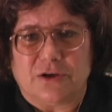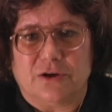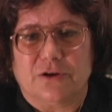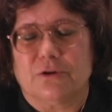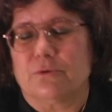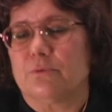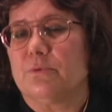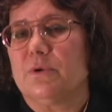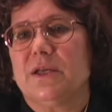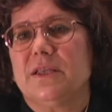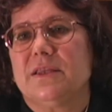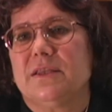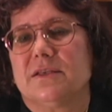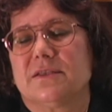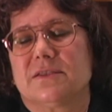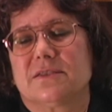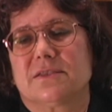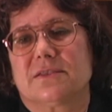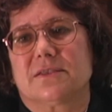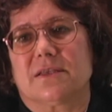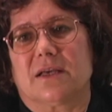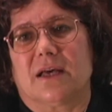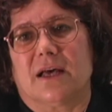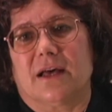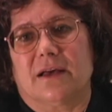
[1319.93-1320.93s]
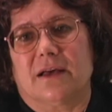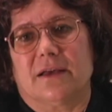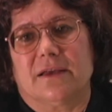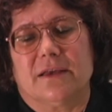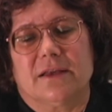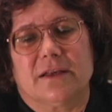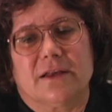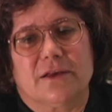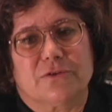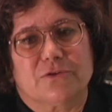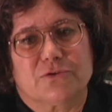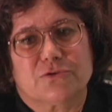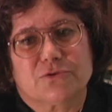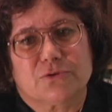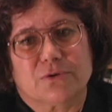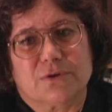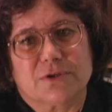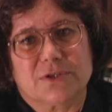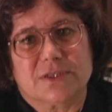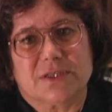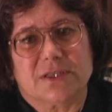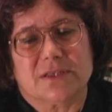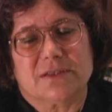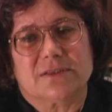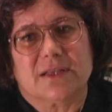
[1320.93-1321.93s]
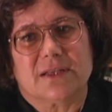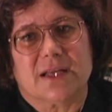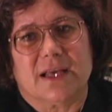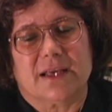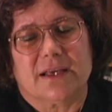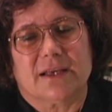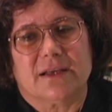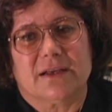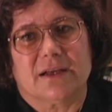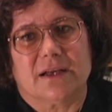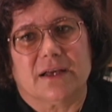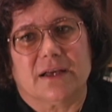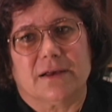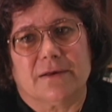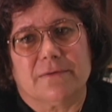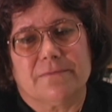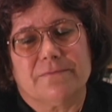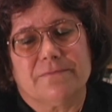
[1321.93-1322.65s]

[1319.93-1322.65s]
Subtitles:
So you'll read this in other sources, like